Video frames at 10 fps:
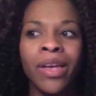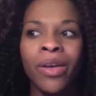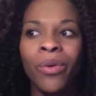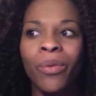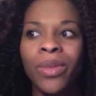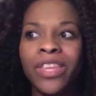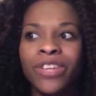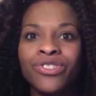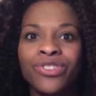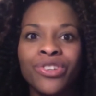what they
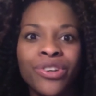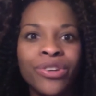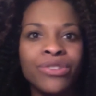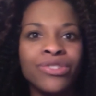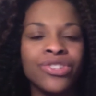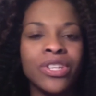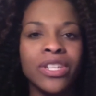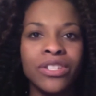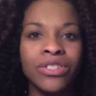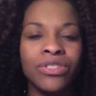should or
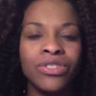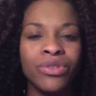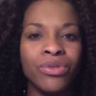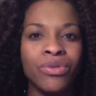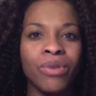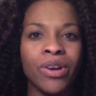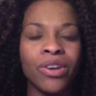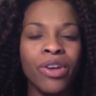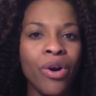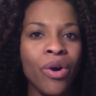shouldn't do or
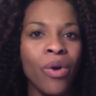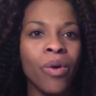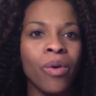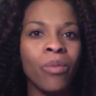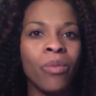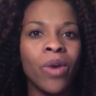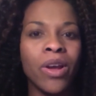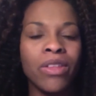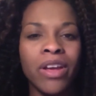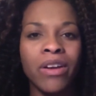know or
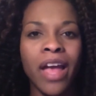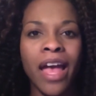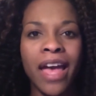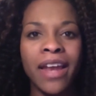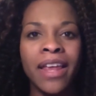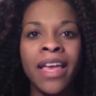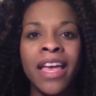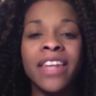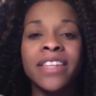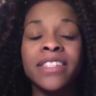where they're at.
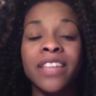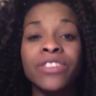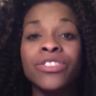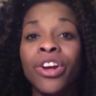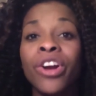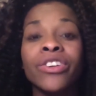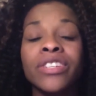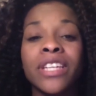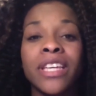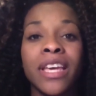And it doesn't
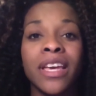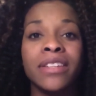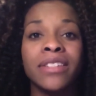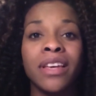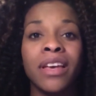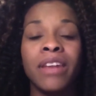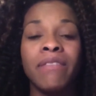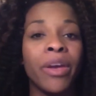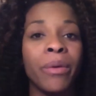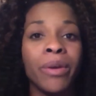hurt to get an
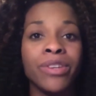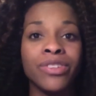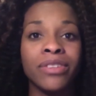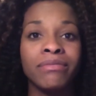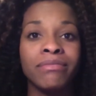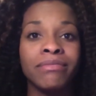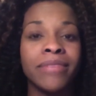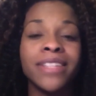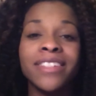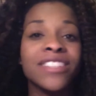evaluation.
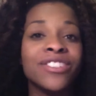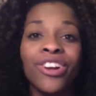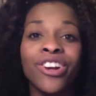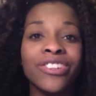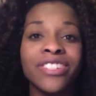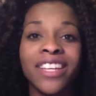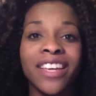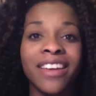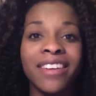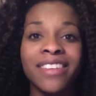It doesn't hurt to
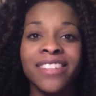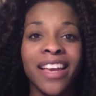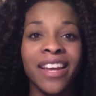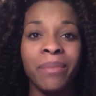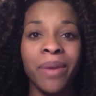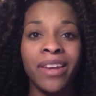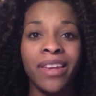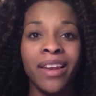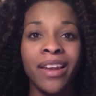get a second opinion.